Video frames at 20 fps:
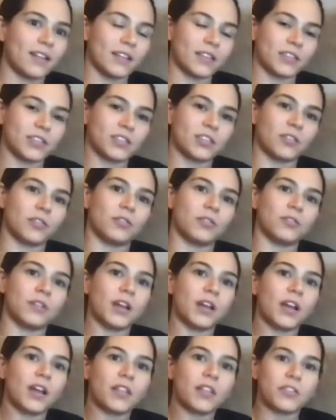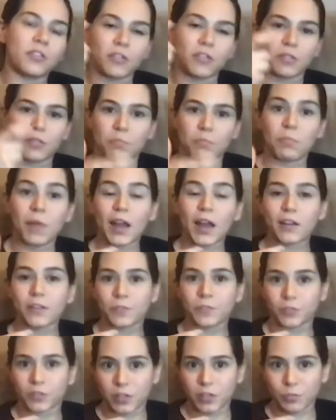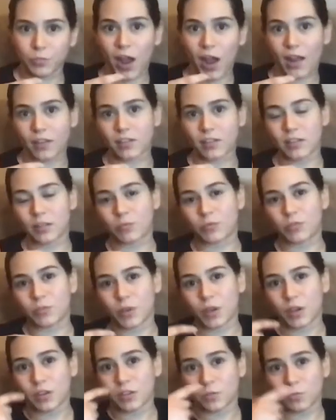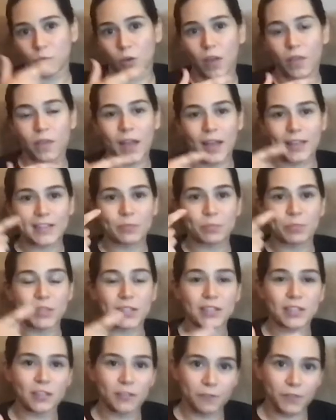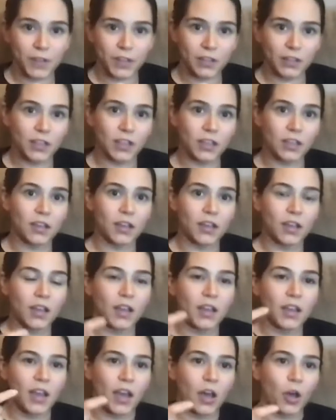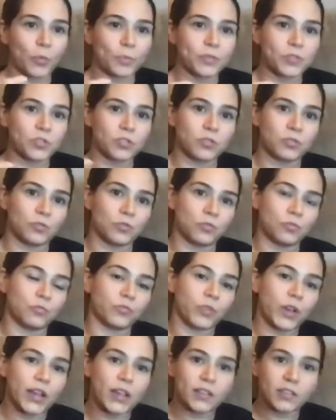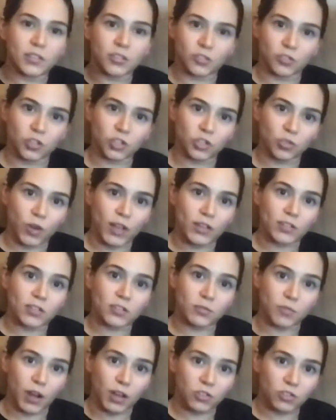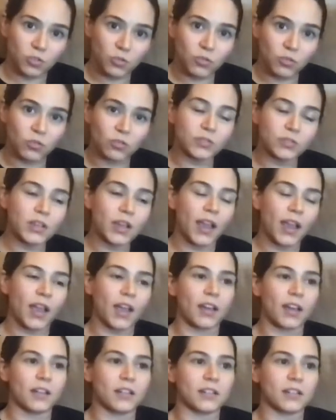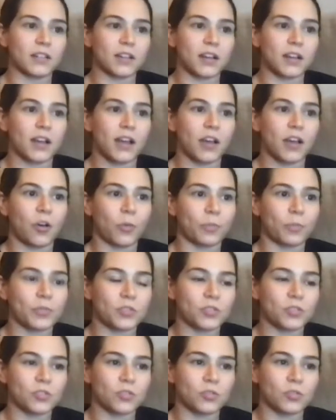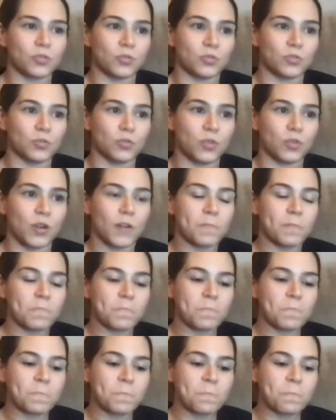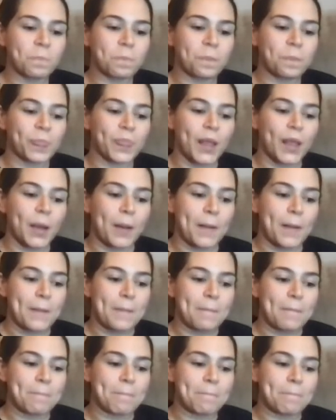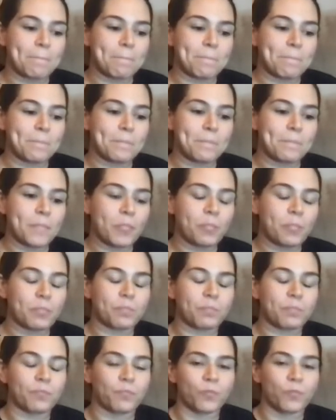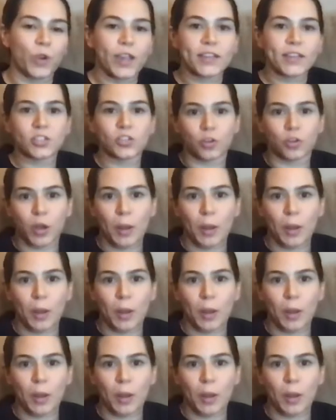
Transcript: And so the, the mindfulness practice I'm doing is one that specifically helps to raise your stress threshold and helps to um, raise your